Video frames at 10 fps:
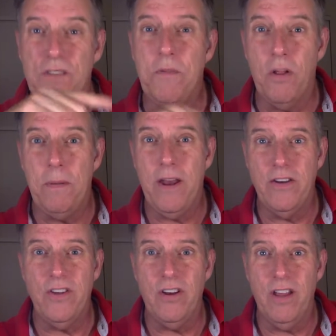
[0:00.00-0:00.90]
a smaller
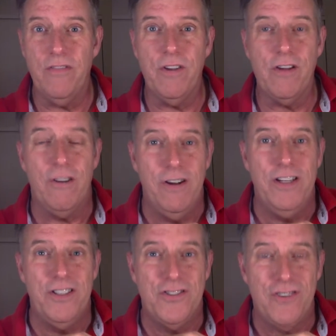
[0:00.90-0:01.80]
panettone if you're going
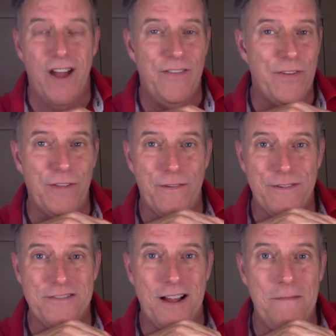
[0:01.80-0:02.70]
to try it for the
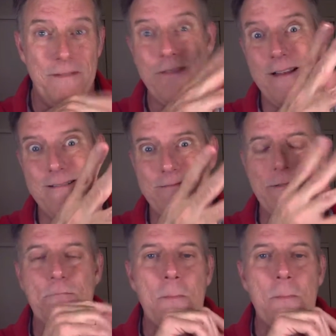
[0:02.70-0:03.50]
first time, if they have it.